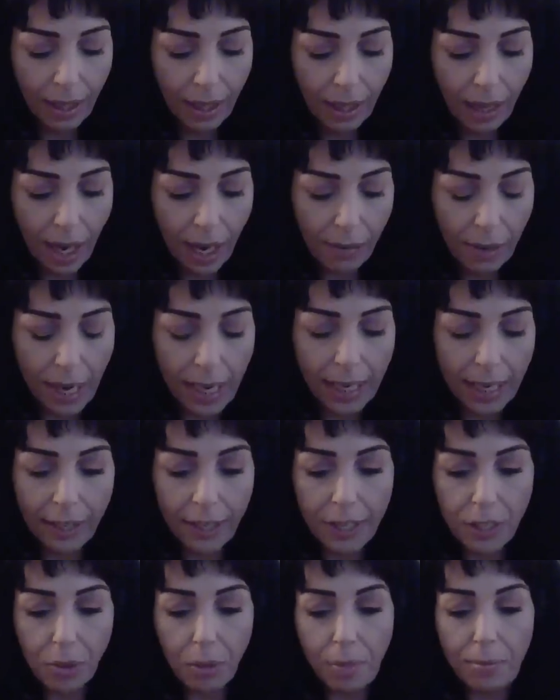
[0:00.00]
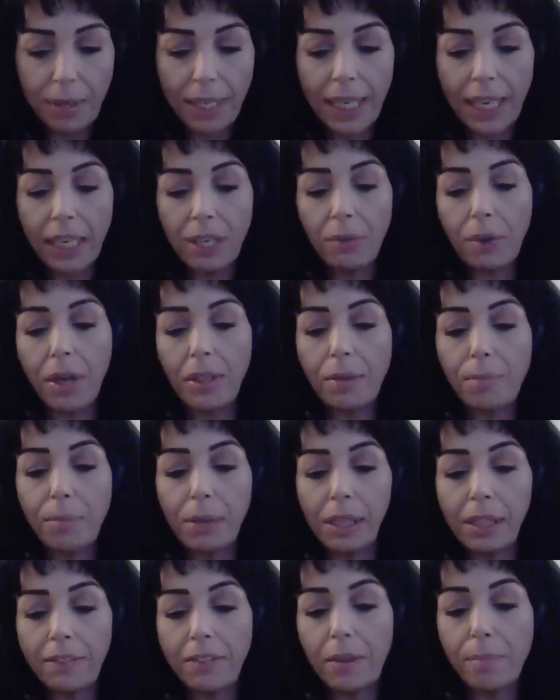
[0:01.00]
All right, Aries, we begin around the
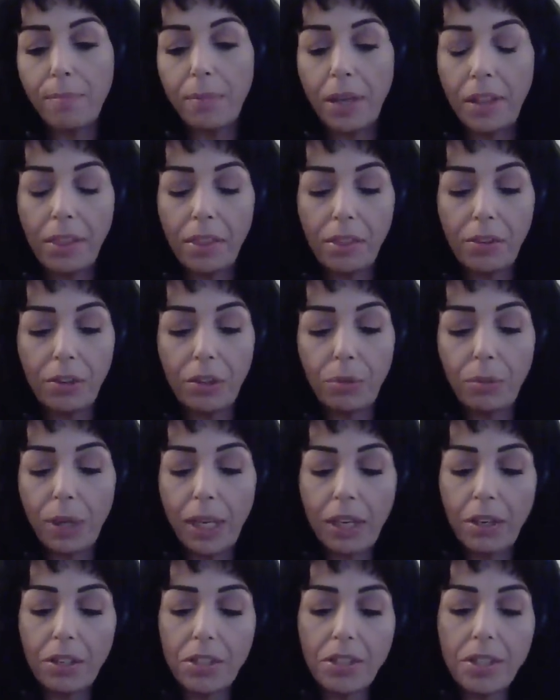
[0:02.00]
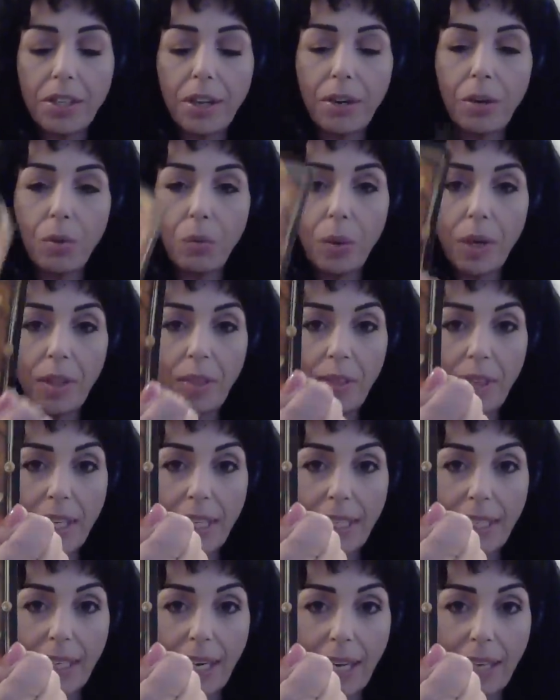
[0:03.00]
middle of the month, third week or so, with the
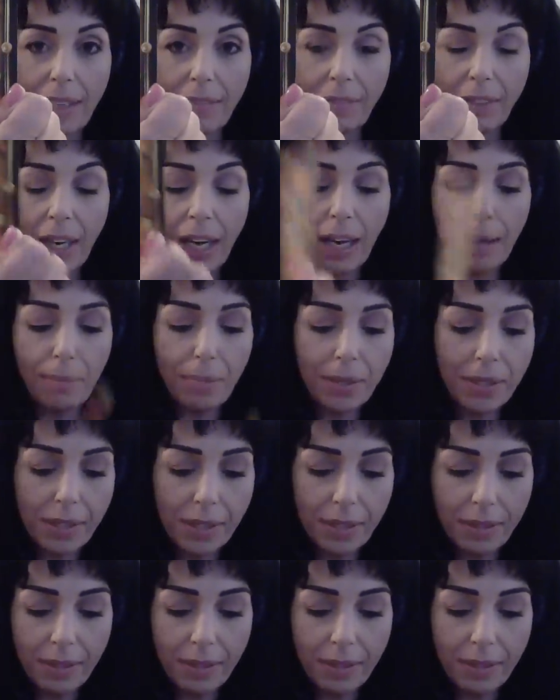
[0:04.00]
Nine of Cups,